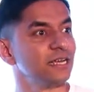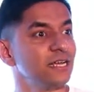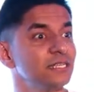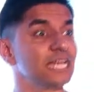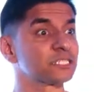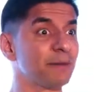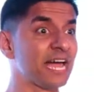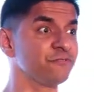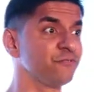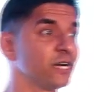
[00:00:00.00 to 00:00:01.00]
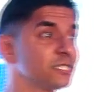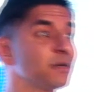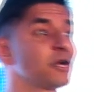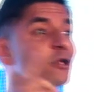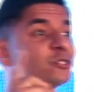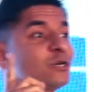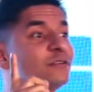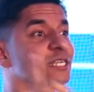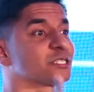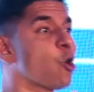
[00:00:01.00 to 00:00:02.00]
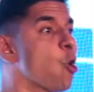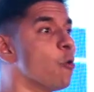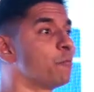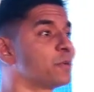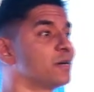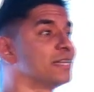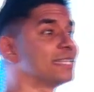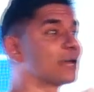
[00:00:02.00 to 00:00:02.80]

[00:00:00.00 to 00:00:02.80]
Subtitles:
That's bad for us, but it also gives us hope that